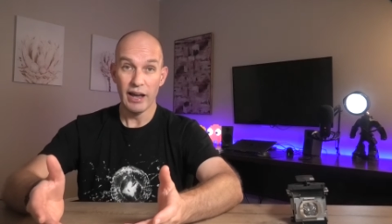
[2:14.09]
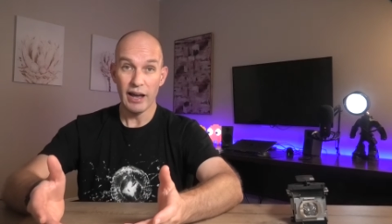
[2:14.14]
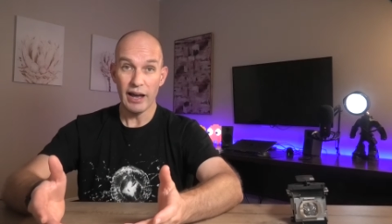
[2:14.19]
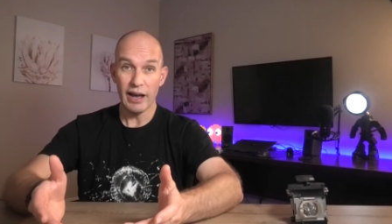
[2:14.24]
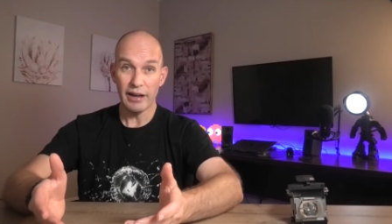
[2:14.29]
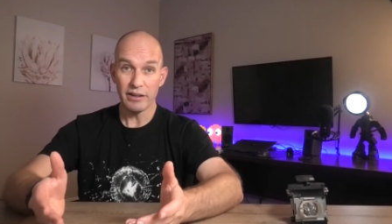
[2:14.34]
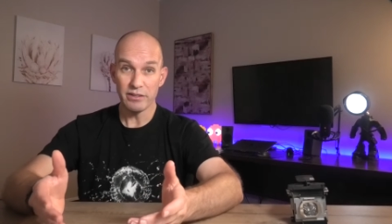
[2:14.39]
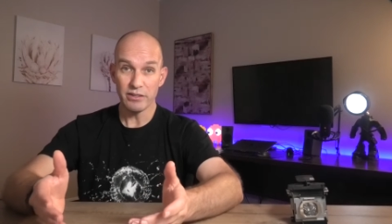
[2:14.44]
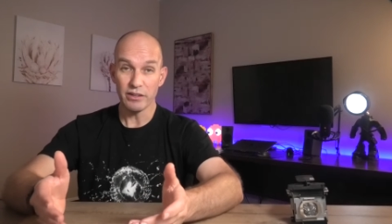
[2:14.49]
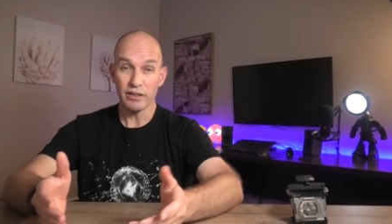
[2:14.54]

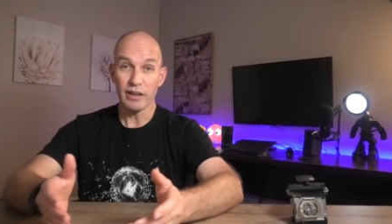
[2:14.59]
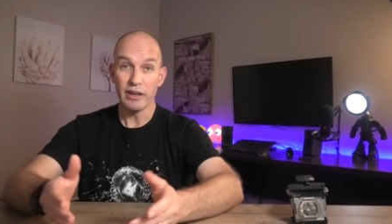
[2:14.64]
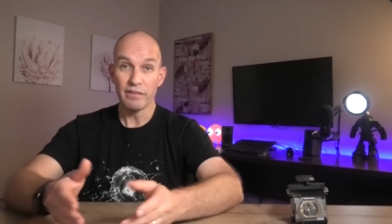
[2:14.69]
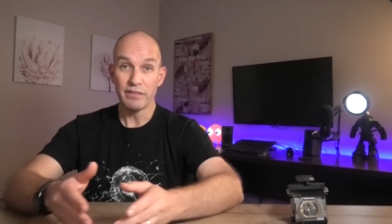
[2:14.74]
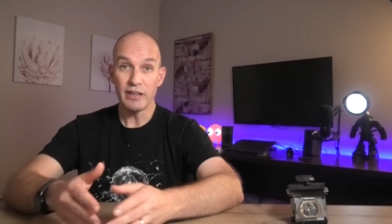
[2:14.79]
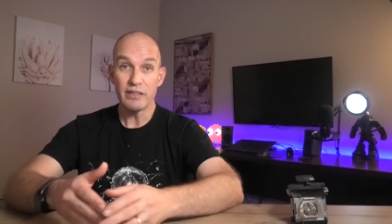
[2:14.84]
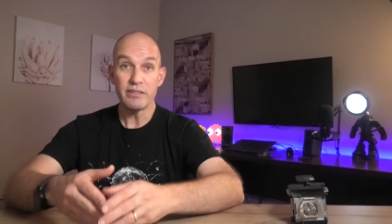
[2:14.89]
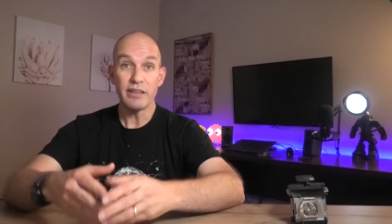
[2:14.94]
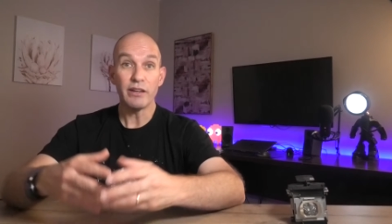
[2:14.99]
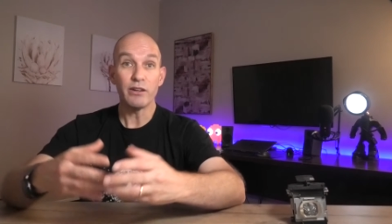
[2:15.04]
under
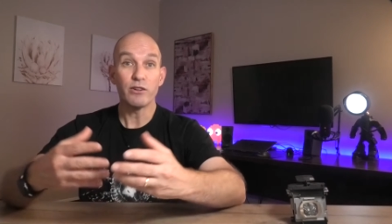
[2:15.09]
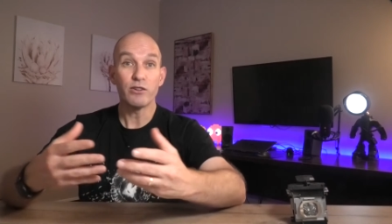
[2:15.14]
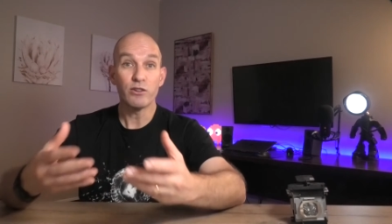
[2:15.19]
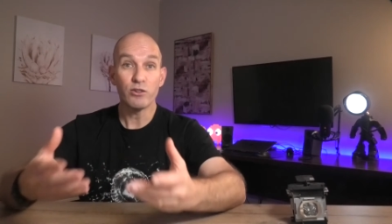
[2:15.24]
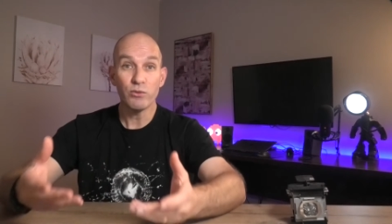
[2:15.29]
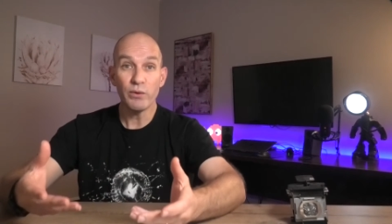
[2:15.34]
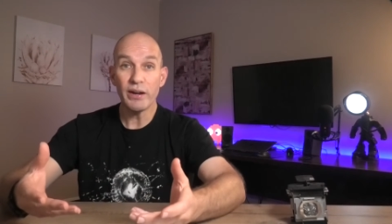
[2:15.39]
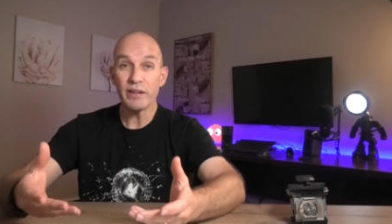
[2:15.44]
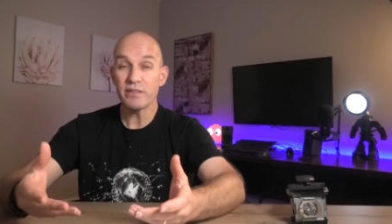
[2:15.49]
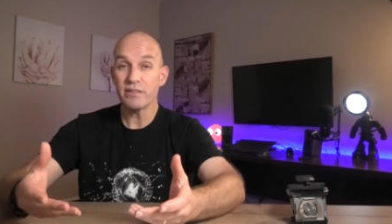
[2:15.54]
these
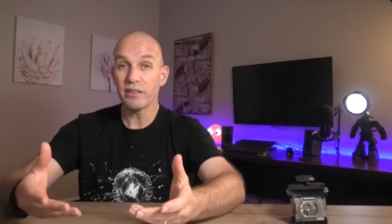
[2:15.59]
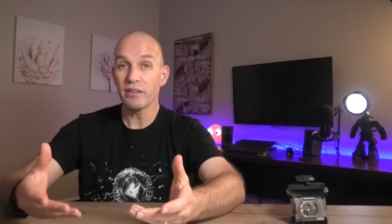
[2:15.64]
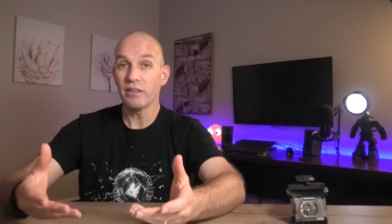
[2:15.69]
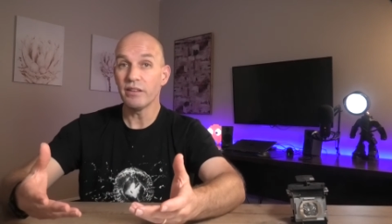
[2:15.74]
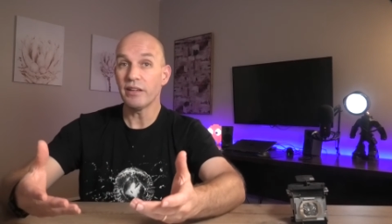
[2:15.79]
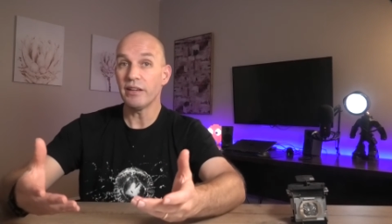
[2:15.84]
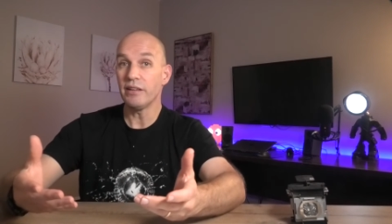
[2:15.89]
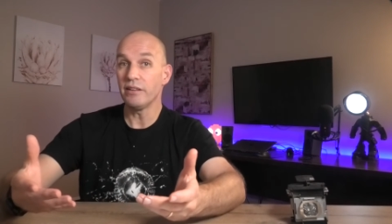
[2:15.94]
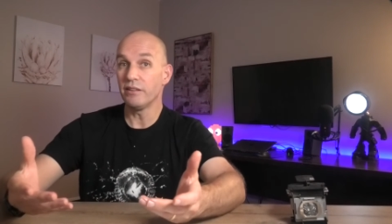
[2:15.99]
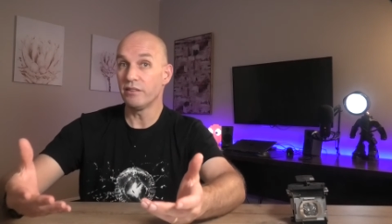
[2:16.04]

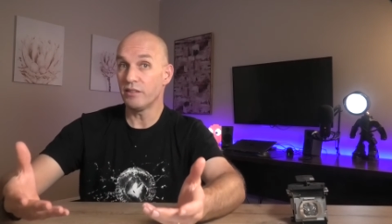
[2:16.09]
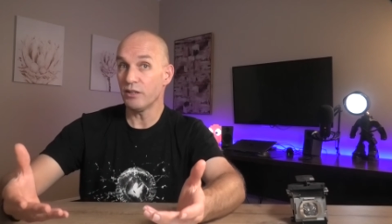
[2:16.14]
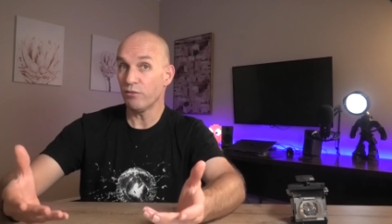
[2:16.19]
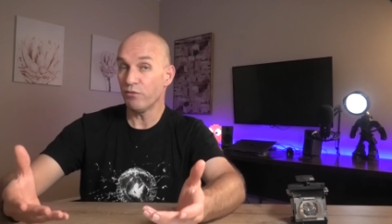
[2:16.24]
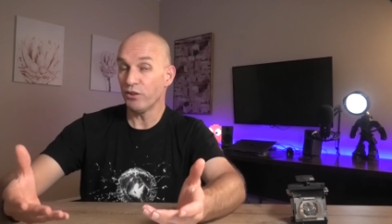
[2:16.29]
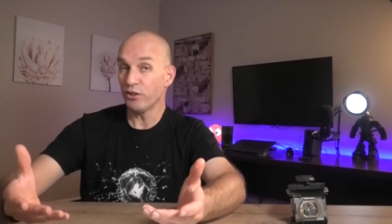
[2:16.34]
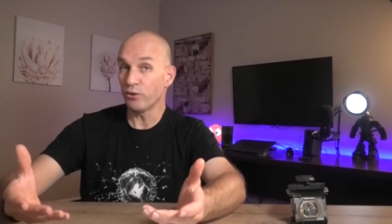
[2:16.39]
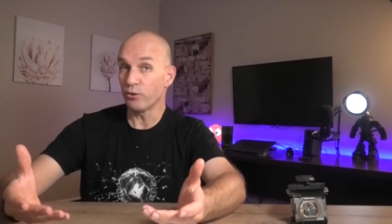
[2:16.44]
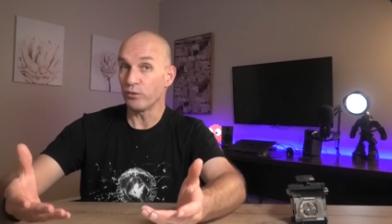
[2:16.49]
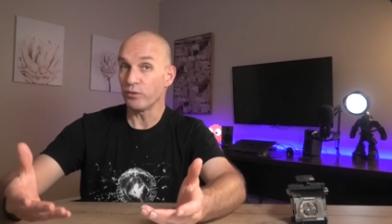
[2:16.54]
increasingly
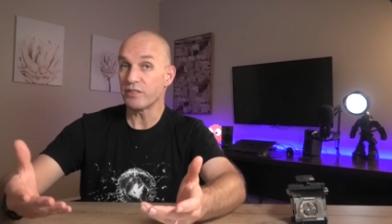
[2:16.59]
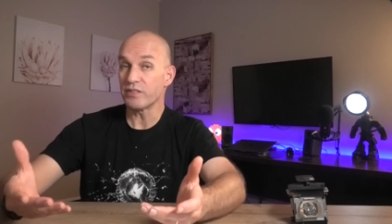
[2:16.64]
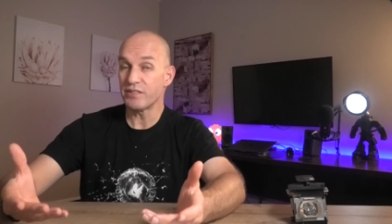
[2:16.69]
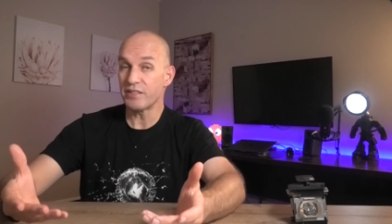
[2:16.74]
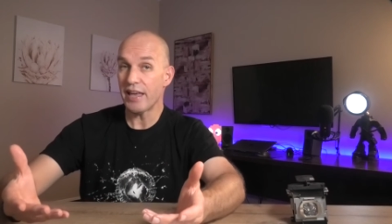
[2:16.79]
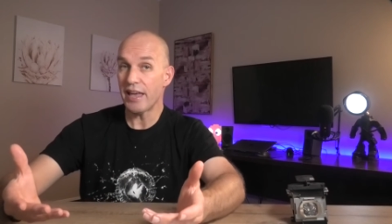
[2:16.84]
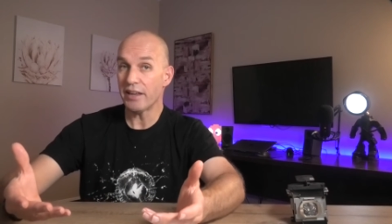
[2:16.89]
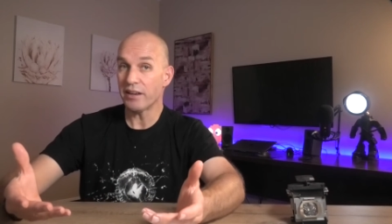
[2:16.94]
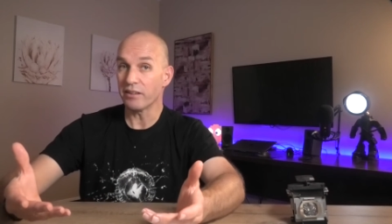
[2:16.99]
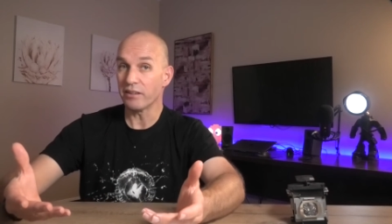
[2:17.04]
difficult
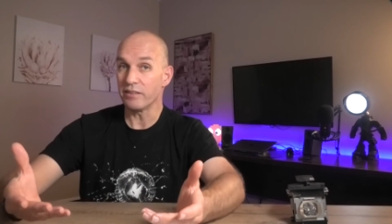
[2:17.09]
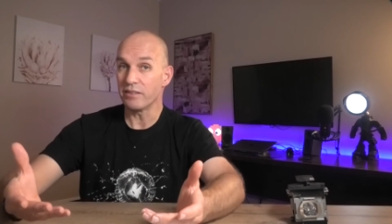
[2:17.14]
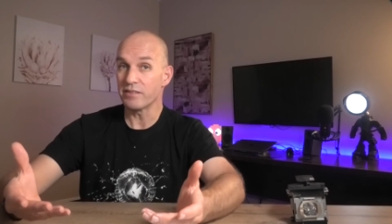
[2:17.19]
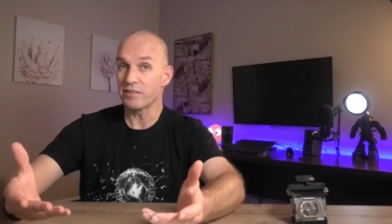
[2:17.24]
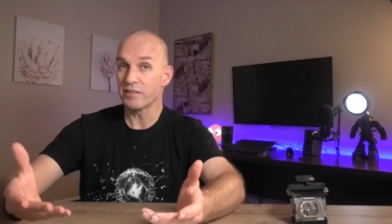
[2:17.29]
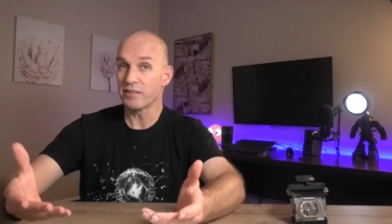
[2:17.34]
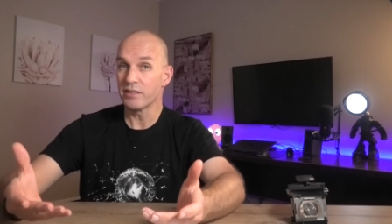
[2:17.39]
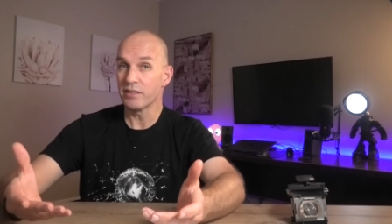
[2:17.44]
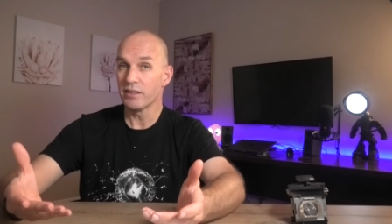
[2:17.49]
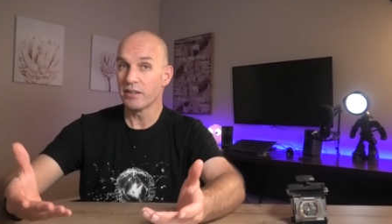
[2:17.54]

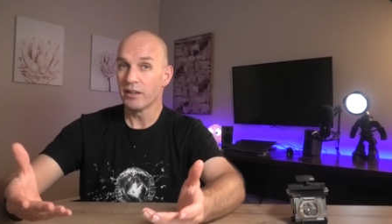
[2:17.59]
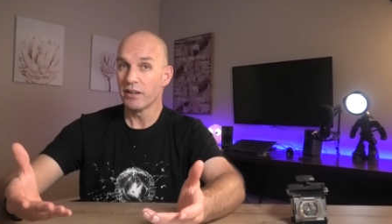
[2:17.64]
standards.